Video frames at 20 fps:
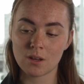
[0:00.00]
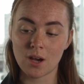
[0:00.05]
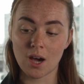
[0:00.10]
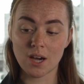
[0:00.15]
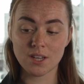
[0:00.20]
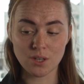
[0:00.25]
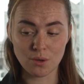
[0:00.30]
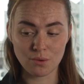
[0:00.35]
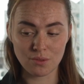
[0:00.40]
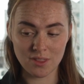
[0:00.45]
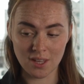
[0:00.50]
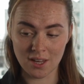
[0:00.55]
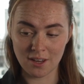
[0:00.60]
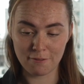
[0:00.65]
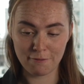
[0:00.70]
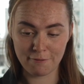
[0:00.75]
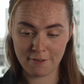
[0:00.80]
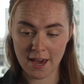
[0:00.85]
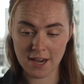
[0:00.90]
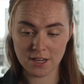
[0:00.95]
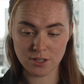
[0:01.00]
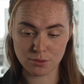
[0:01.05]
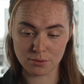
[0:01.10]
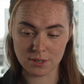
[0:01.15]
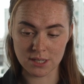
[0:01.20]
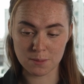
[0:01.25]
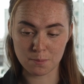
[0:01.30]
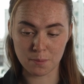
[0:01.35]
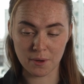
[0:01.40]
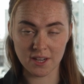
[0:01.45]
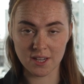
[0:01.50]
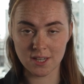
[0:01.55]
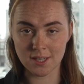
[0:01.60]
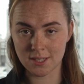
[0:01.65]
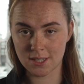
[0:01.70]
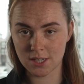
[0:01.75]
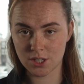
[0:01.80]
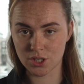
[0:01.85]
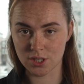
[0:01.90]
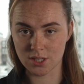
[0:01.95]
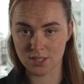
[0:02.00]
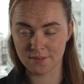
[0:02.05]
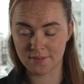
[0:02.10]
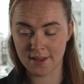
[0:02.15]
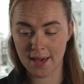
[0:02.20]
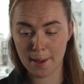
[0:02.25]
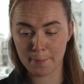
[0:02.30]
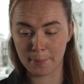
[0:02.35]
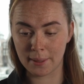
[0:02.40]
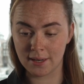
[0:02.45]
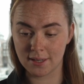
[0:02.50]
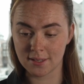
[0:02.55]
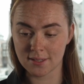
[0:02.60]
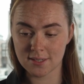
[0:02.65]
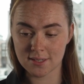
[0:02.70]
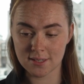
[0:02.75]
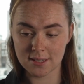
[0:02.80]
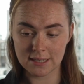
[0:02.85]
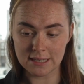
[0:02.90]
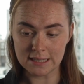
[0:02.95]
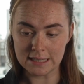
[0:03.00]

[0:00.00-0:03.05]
I don't think factories bring conditions of happiness.